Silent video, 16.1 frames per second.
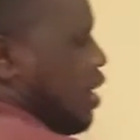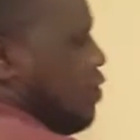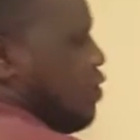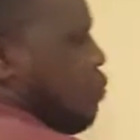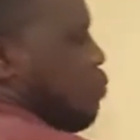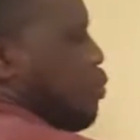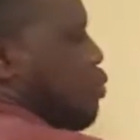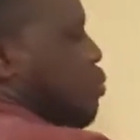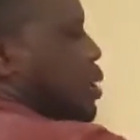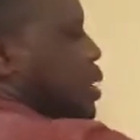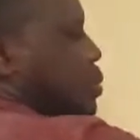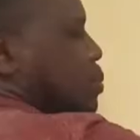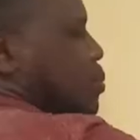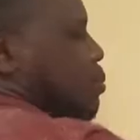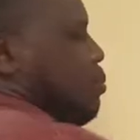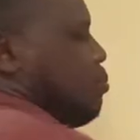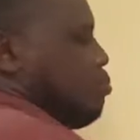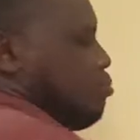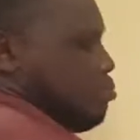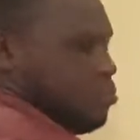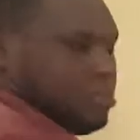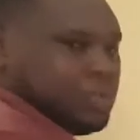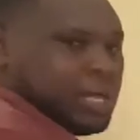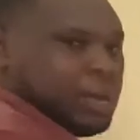have a problem
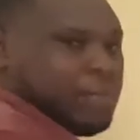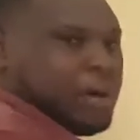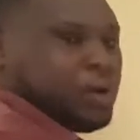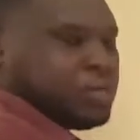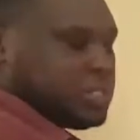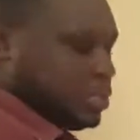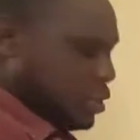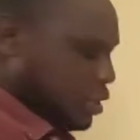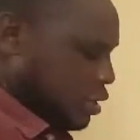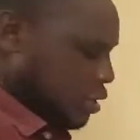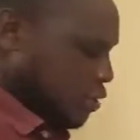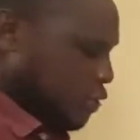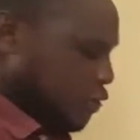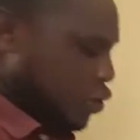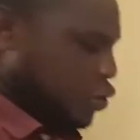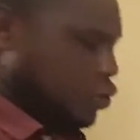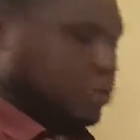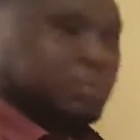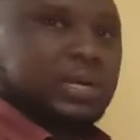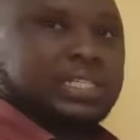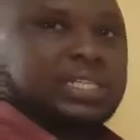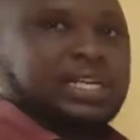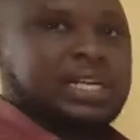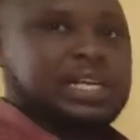about volume.
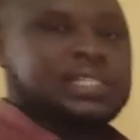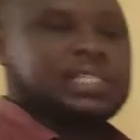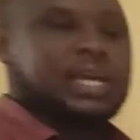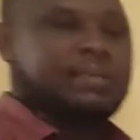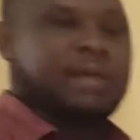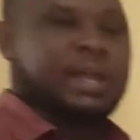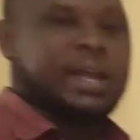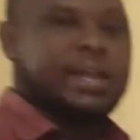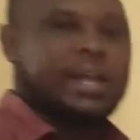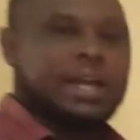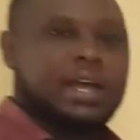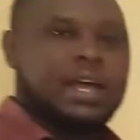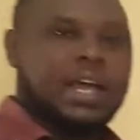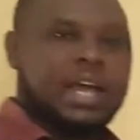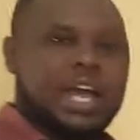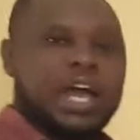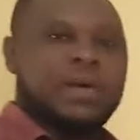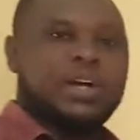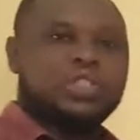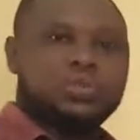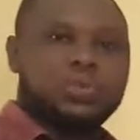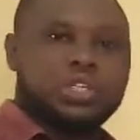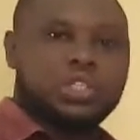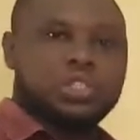Till next time, learner, I
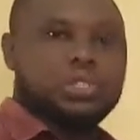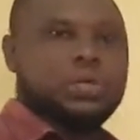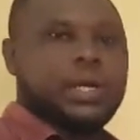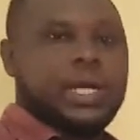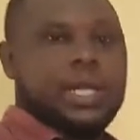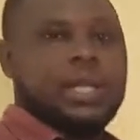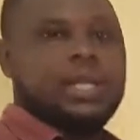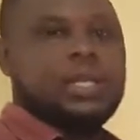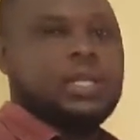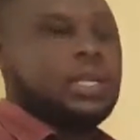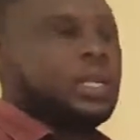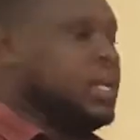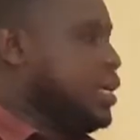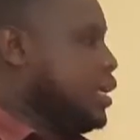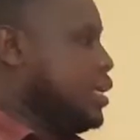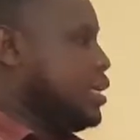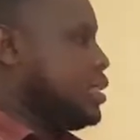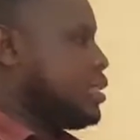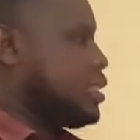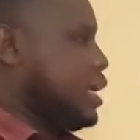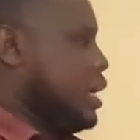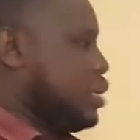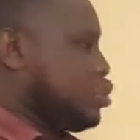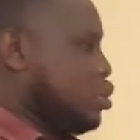want to wish you well.
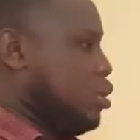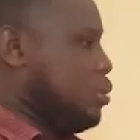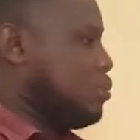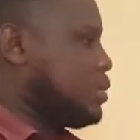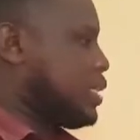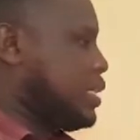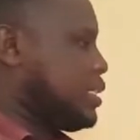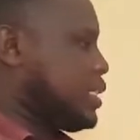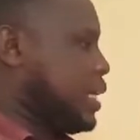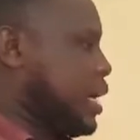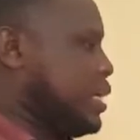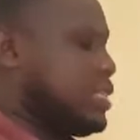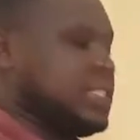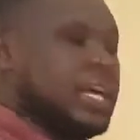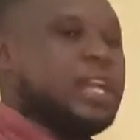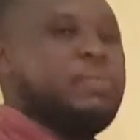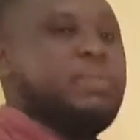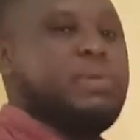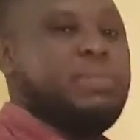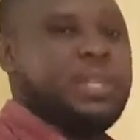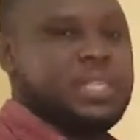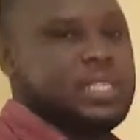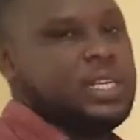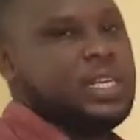Stay at home, sanitize, and be
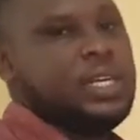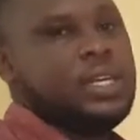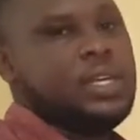busy.